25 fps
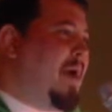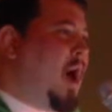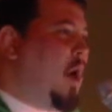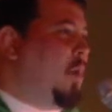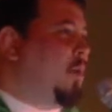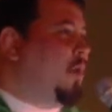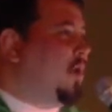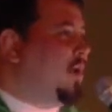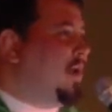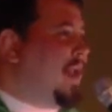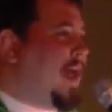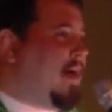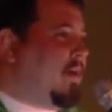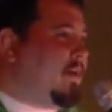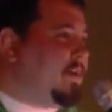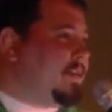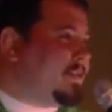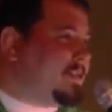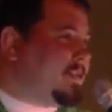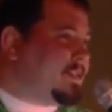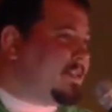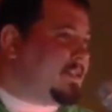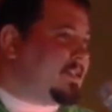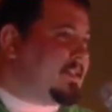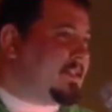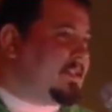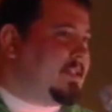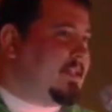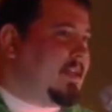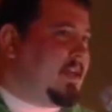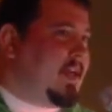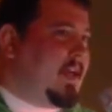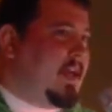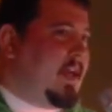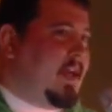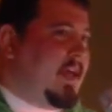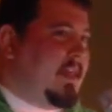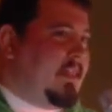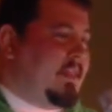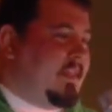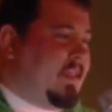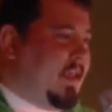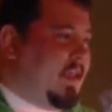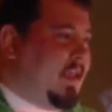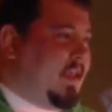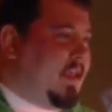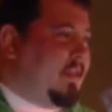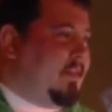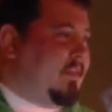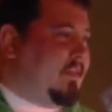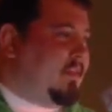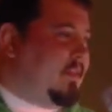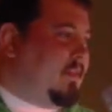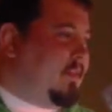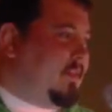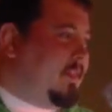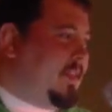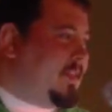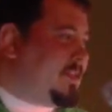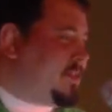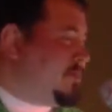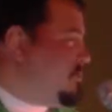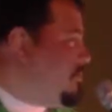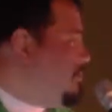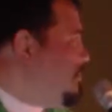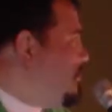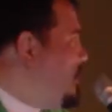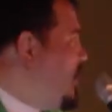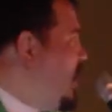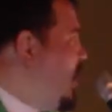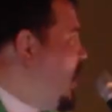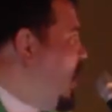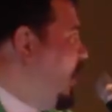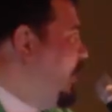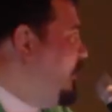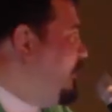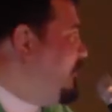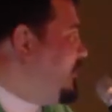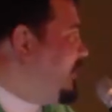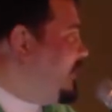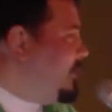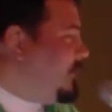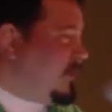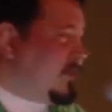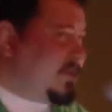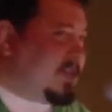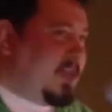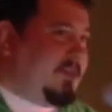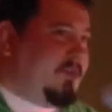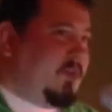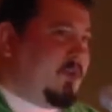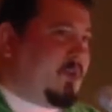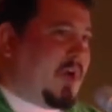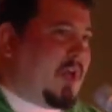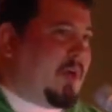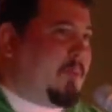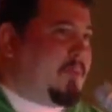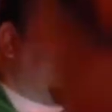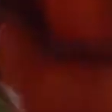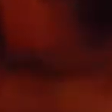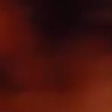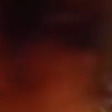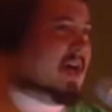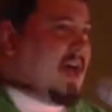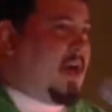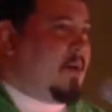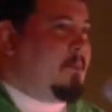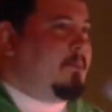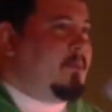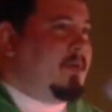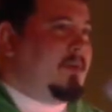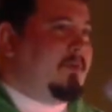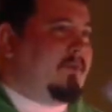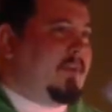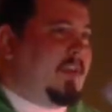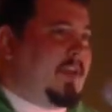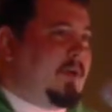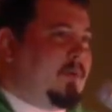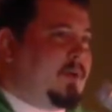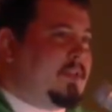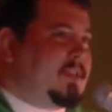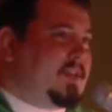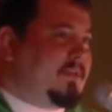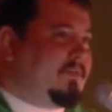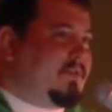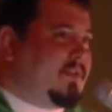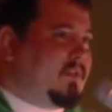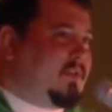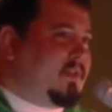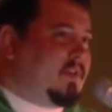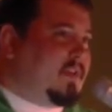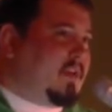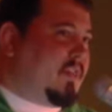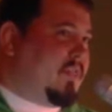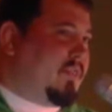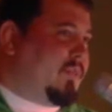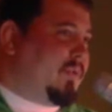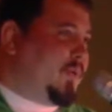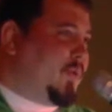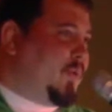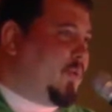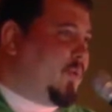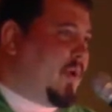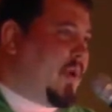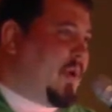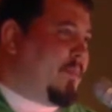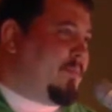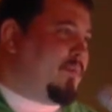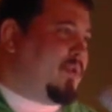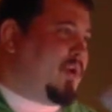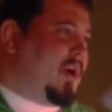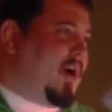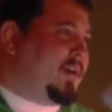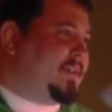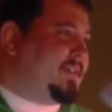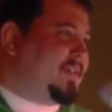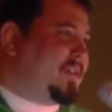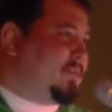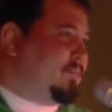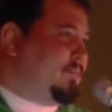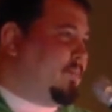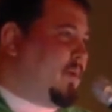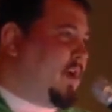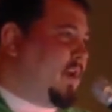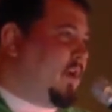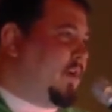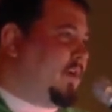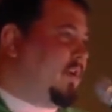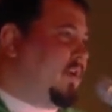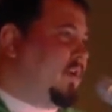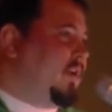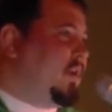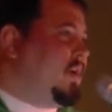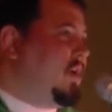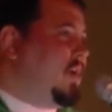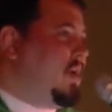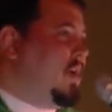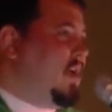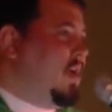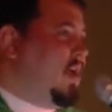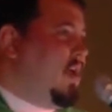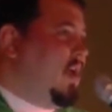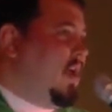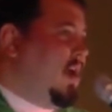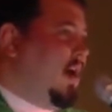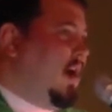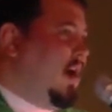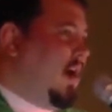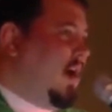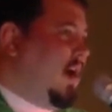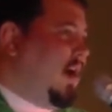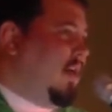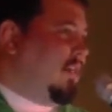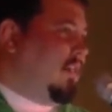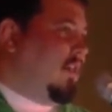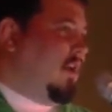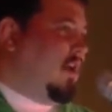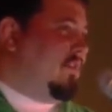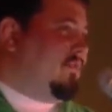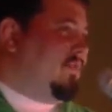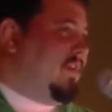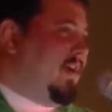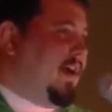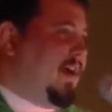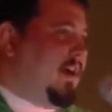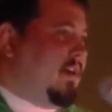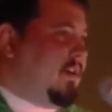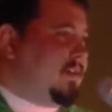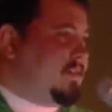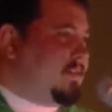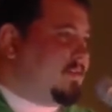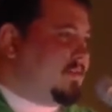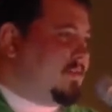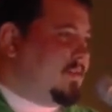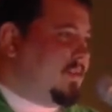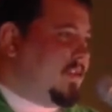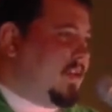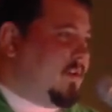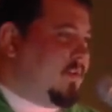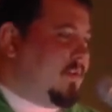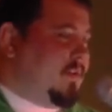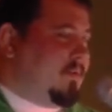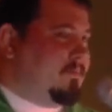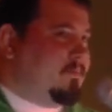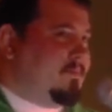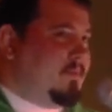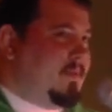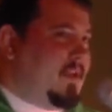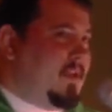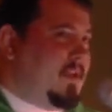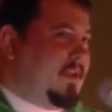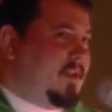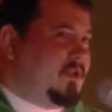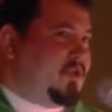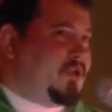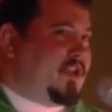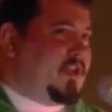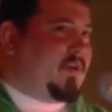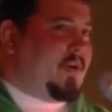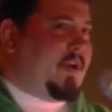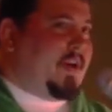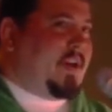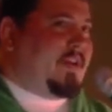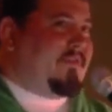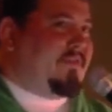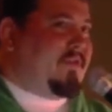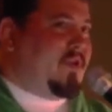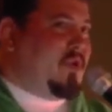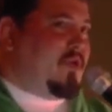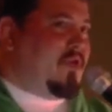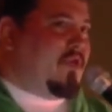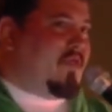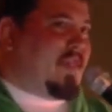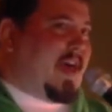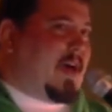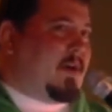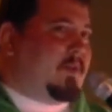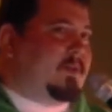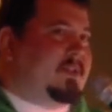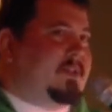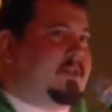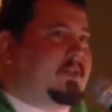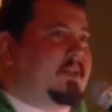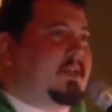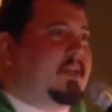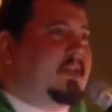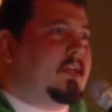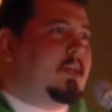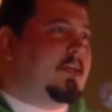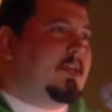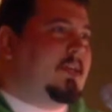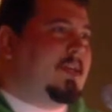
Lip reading: malware analysis, then this hopefully will save you quite a bit of time. If anyone's ever looked through a process monitor log file, it's you generate a few thousand.